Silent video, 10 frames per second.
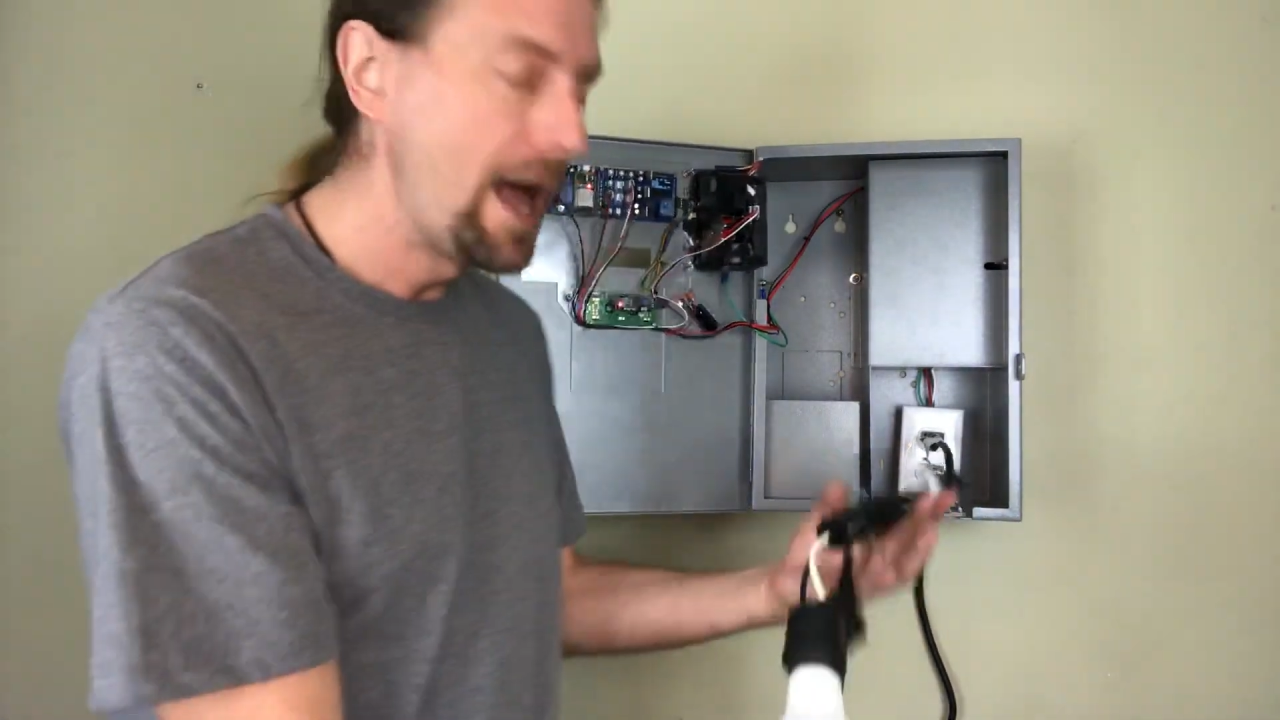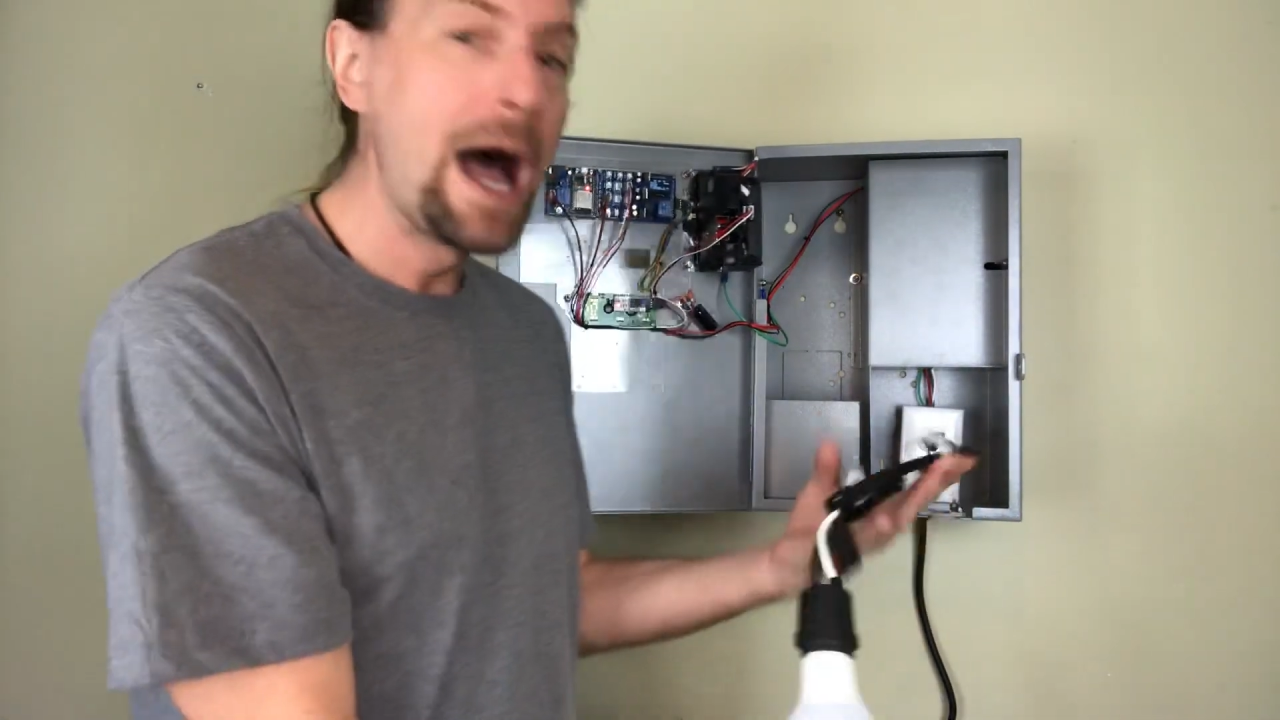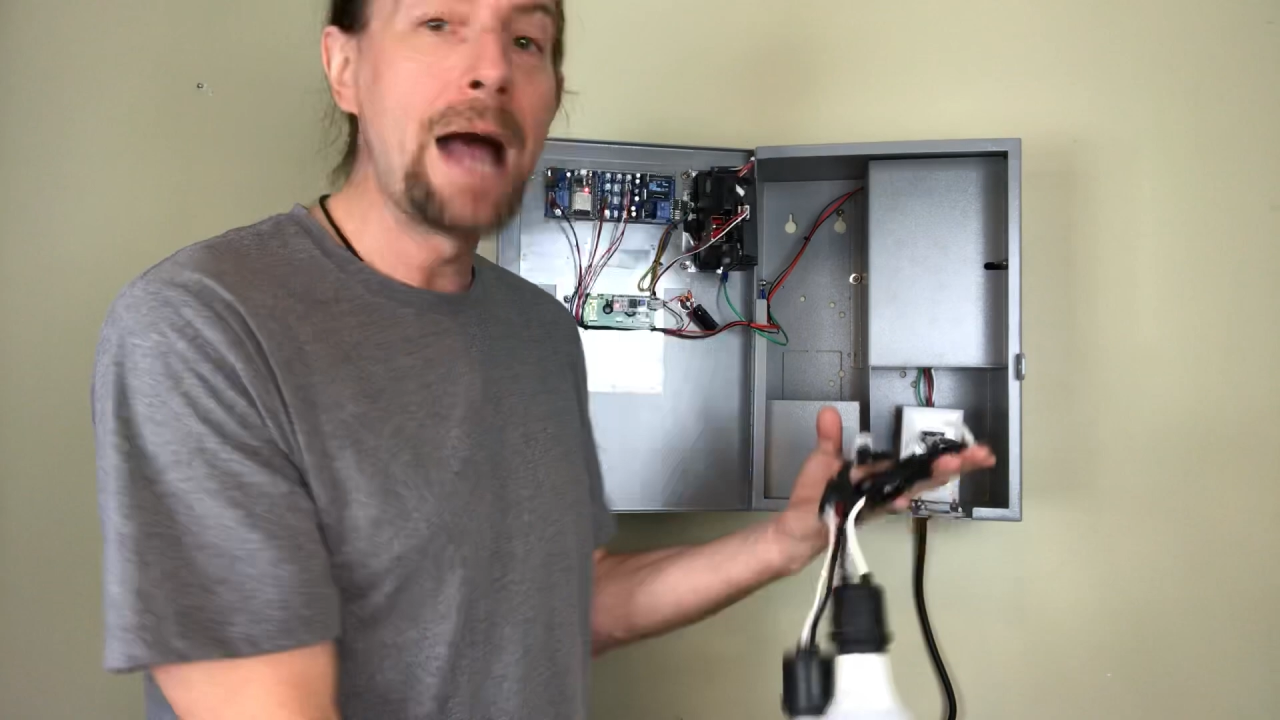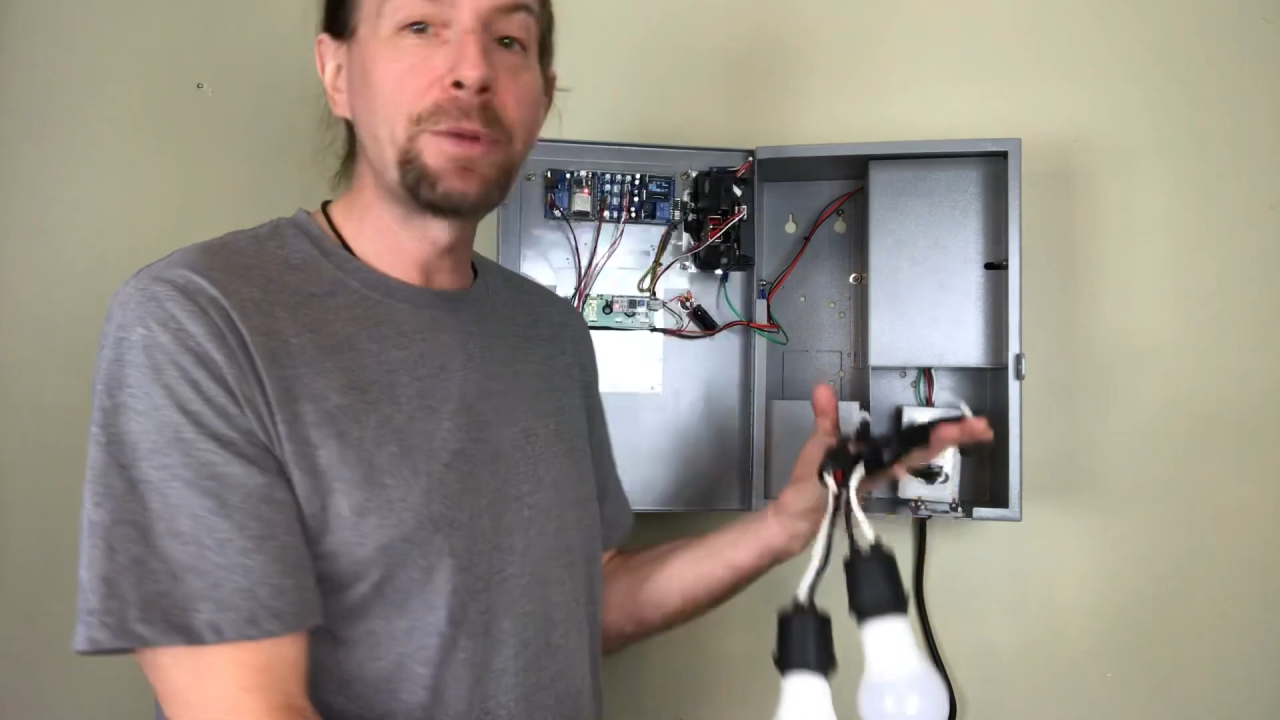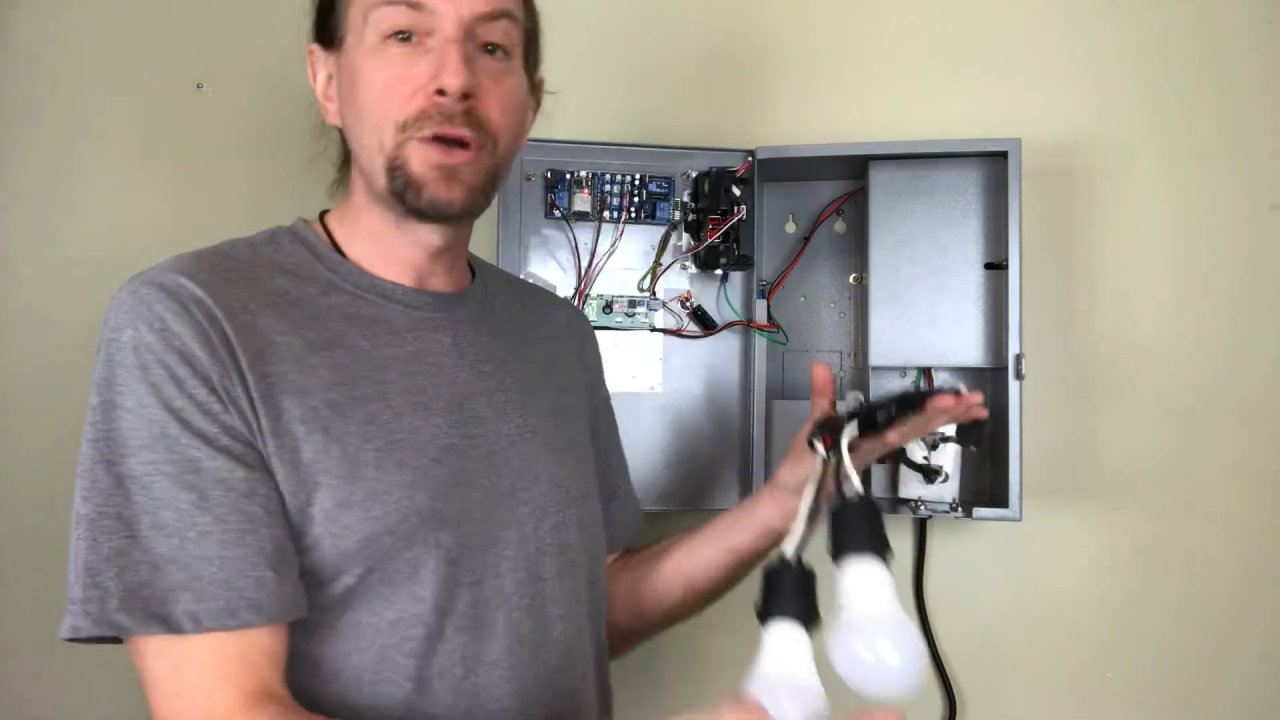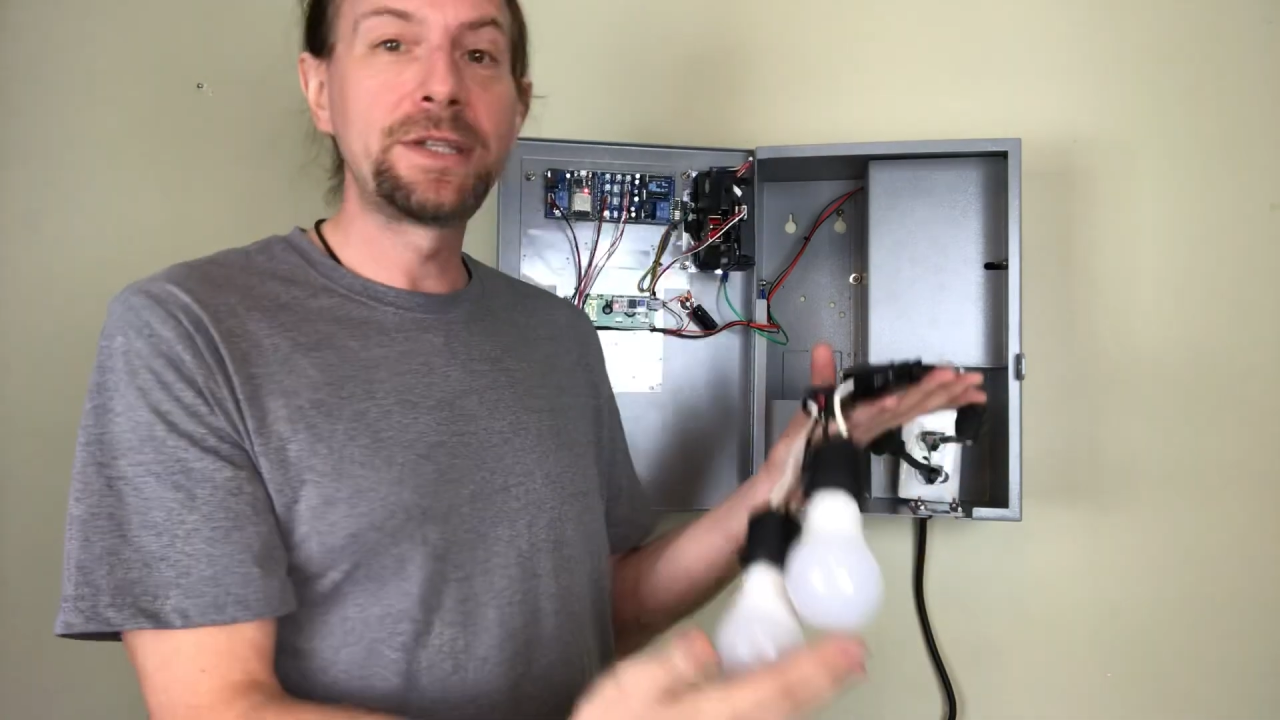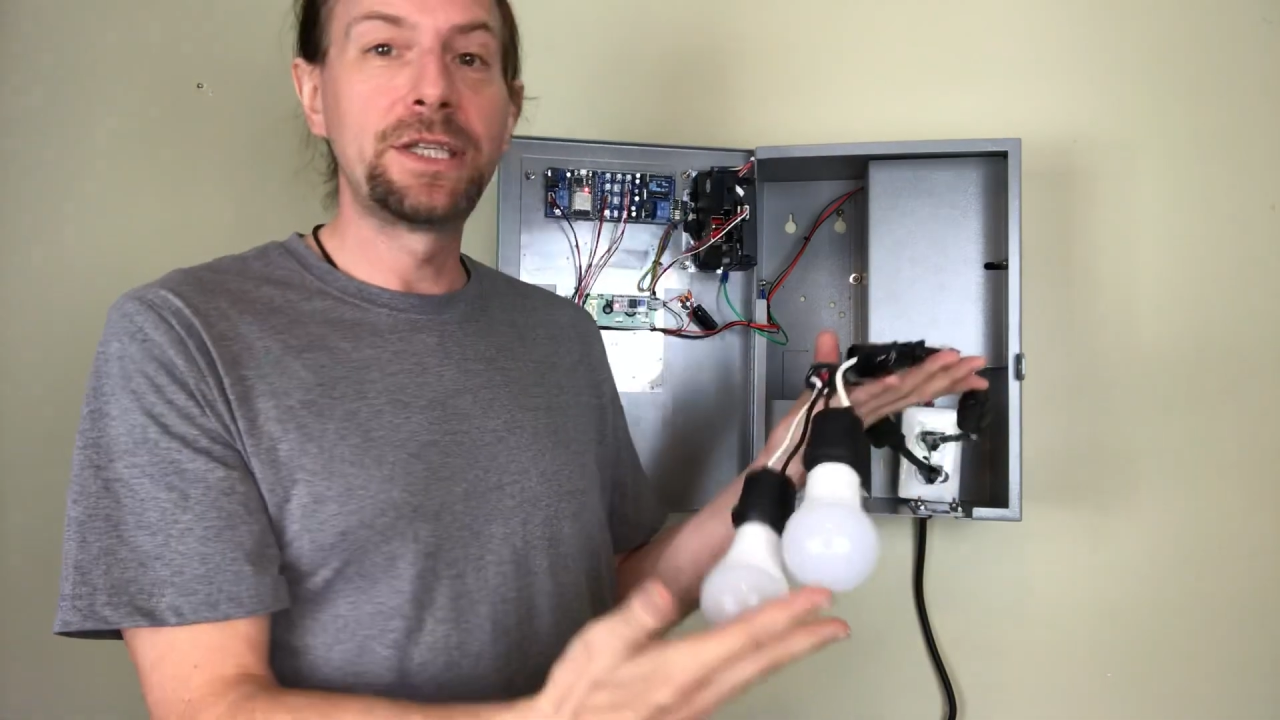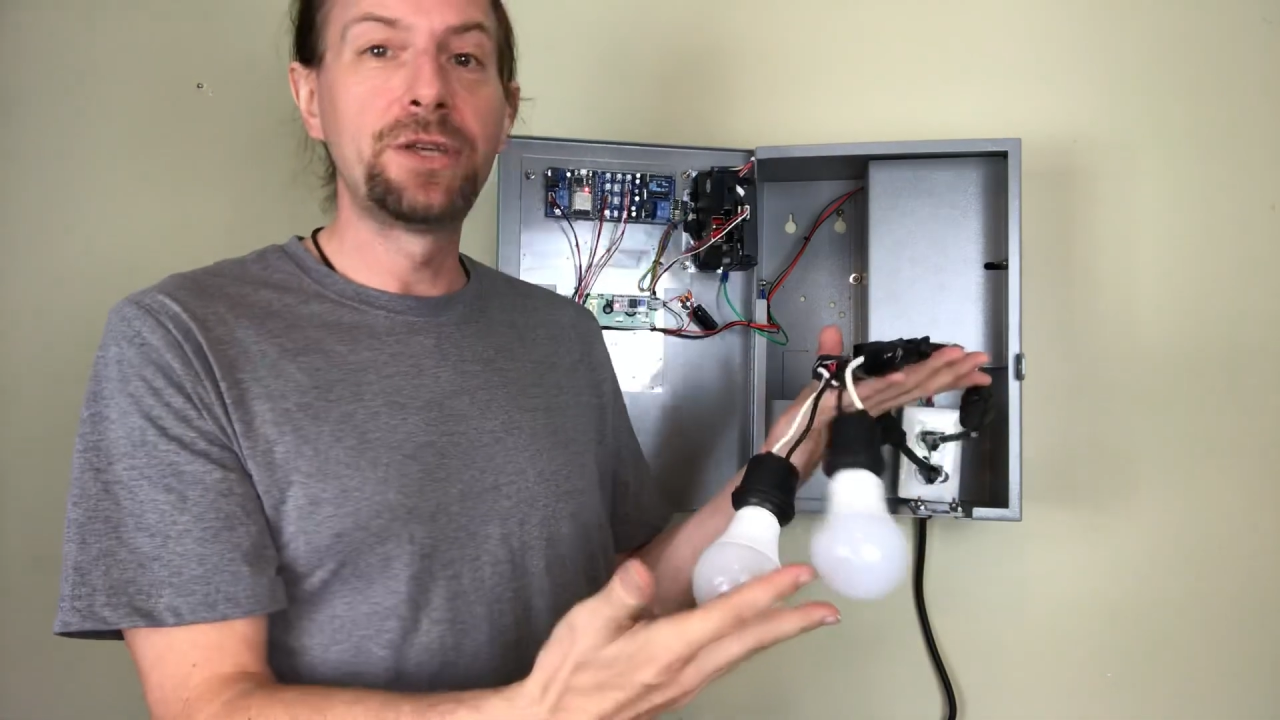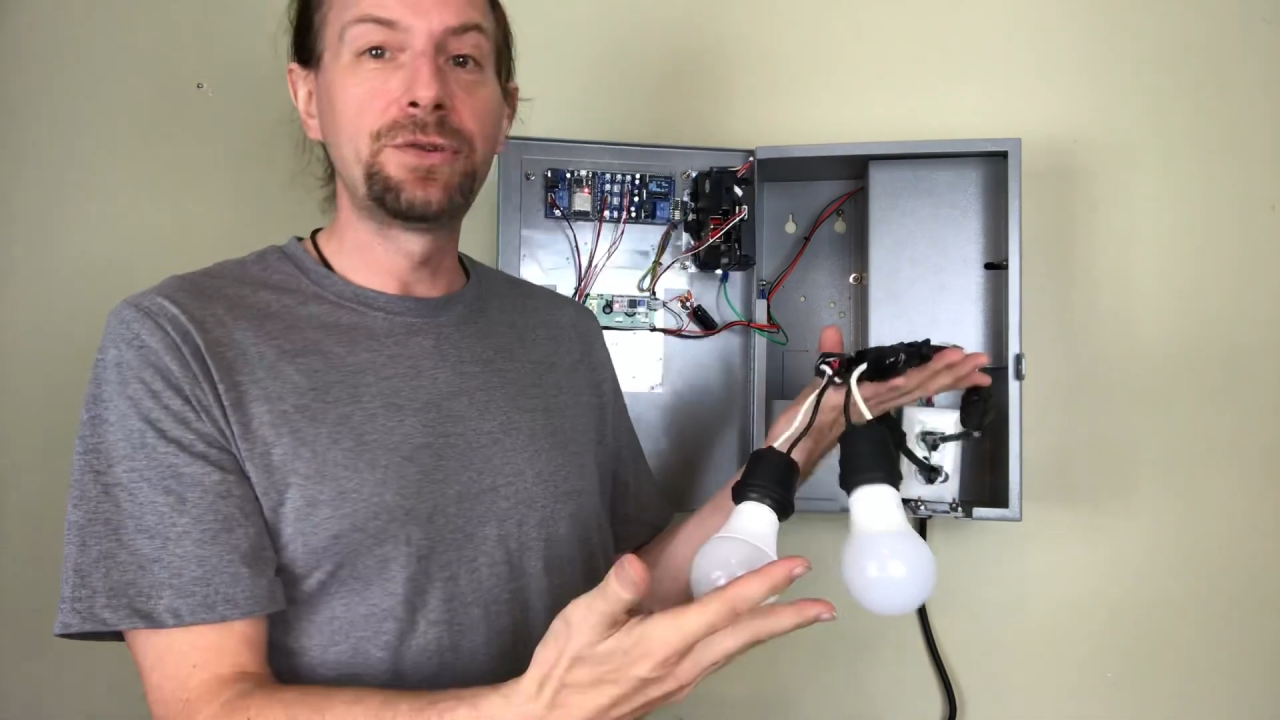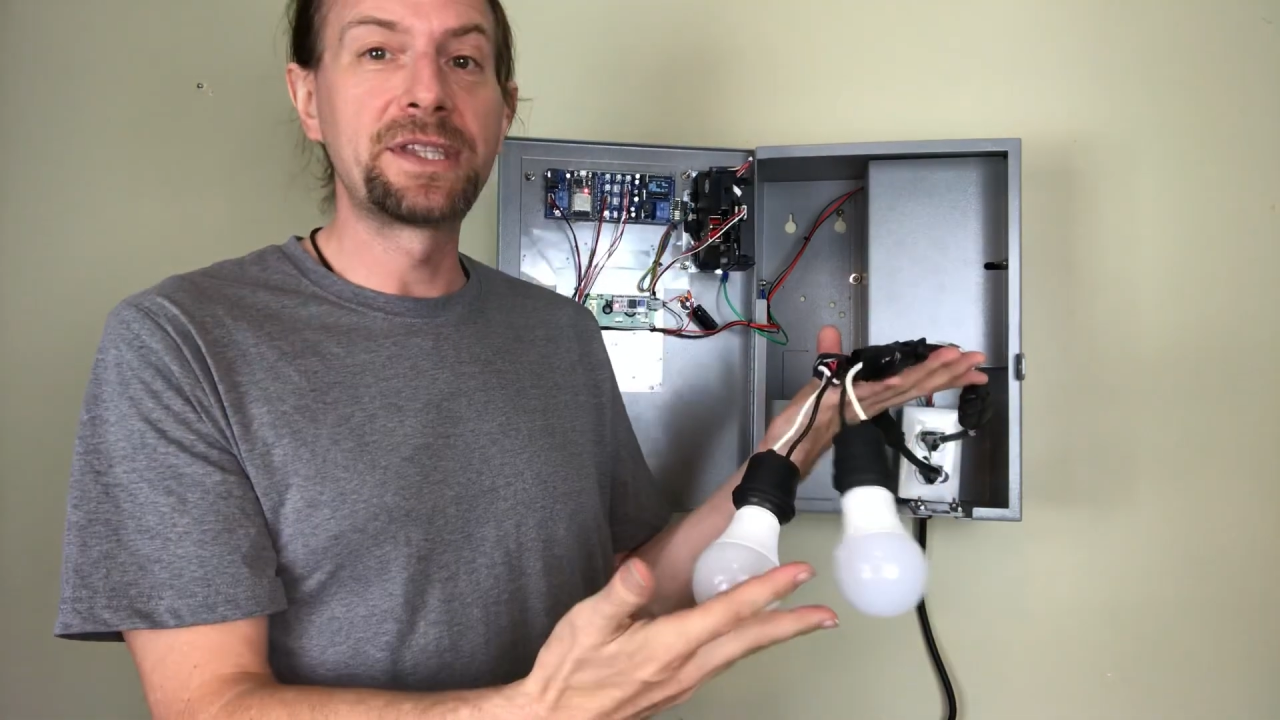I'm going to
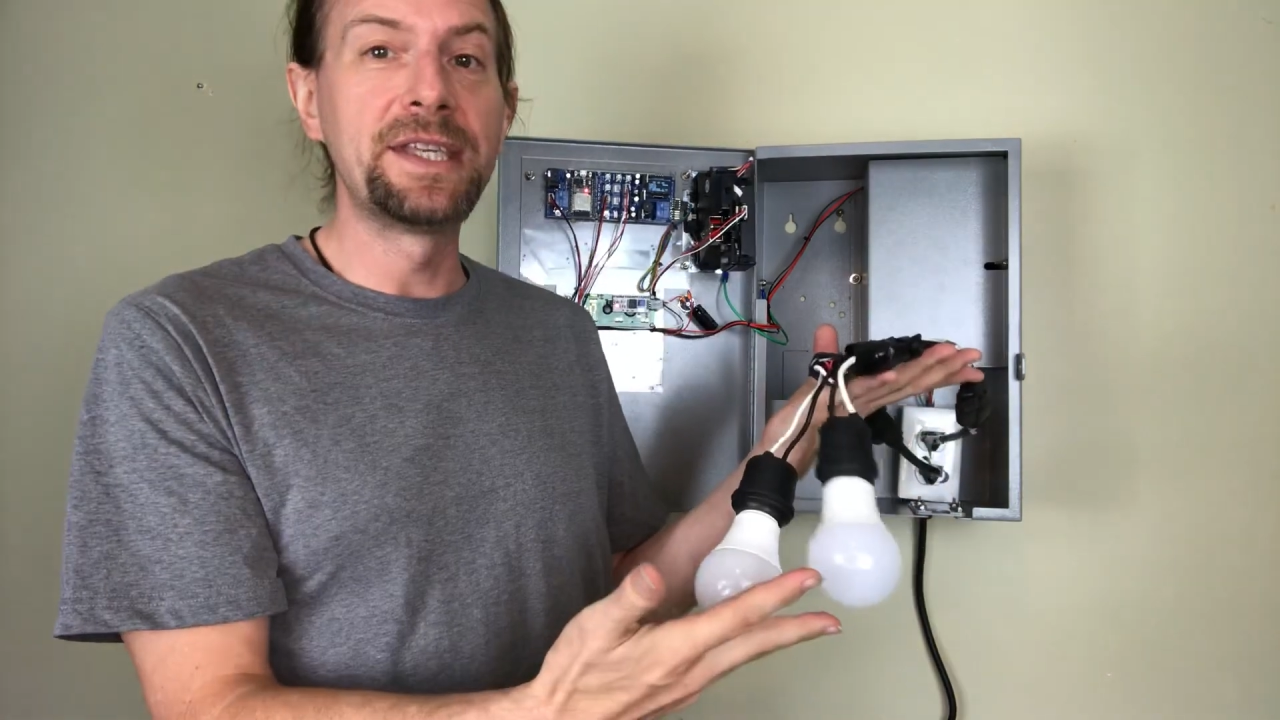use